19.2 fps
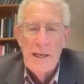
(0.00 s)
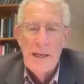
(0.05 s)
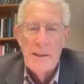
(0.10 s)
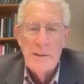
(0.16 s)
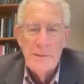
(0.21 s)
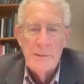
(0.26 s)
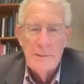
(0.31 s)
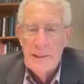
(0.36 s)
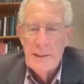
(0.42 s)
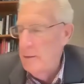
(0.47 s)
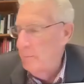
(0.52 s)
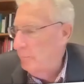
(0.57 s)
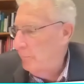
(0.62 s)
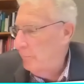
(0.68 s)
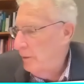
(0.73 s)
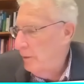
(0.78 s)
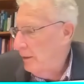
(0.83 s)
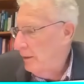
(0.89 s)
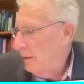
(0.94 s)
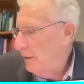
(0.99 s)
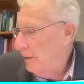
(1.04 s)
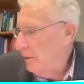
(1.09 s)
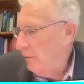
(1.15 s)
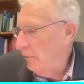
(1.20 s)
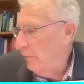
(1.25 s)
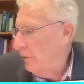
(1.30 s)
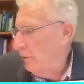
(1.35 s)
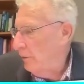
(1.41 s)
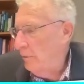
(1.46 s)
that'll you
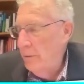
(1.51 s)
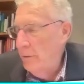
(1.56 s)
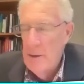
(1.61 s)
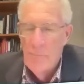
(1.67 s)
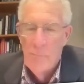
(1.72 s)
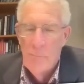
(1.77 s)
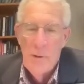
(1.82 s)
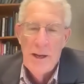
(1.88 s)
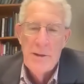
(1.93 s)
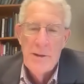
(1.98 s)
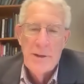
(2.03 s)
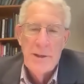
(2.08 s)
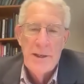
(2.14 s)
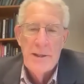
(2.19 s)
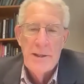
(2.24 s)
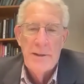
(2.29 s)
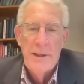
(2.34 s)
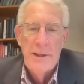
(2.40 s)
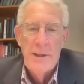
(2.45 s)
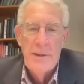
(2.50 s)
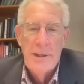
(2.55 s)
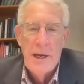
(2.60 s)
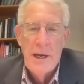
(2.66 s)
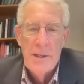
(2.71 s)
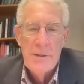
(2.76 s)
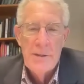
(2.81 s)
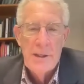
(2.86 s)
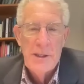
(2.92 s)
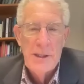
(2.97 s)
don't have weight. You can eat the
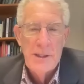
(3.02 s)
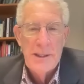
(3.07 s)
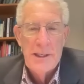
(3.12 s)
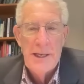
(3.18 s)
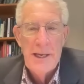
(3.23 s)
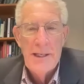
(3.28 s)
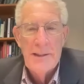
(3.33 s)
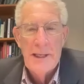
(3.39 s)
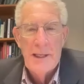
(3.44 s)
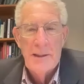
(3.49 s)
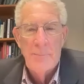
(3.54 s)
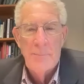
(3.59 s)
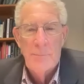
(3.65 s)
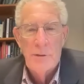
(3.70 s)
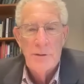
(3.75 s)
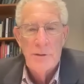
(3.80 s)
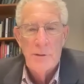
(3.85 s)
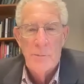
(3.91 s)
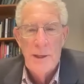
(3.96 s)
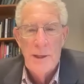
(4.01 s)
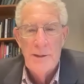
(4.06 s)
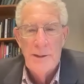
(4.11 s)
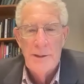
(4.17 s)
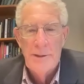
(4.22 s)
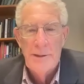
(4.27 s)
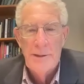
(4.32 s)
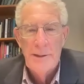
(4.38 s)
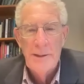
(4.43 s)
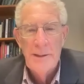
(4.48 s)
icing on the cake. That'll put the weight
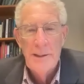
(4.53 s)
on you.